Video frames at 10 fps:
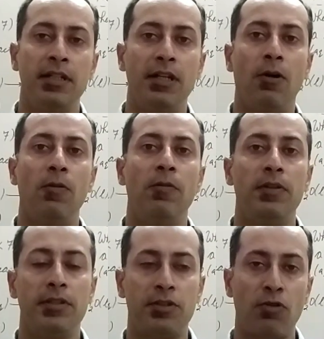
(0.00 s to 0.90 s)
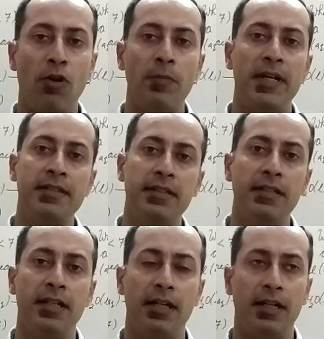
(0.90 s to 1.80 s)
Now, the strong
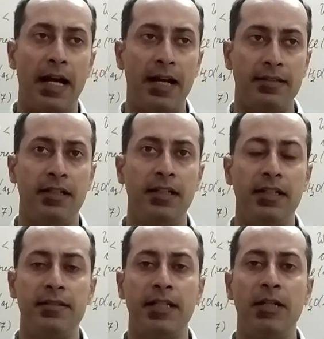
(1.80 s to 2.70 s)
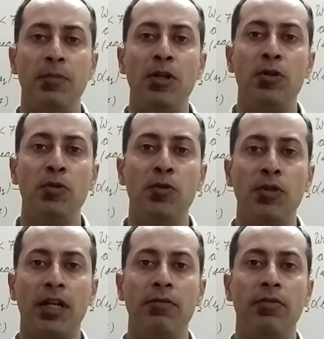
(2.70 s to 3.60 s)
acid is able
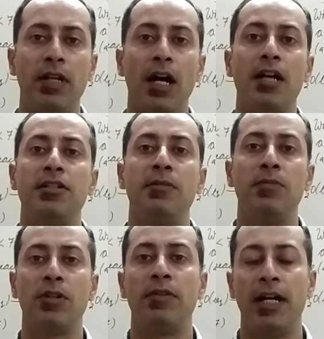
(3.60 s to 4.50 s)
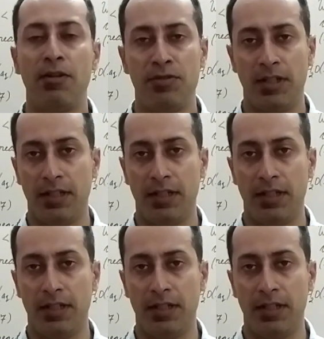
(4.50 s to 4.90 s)
to give large number of hydrogen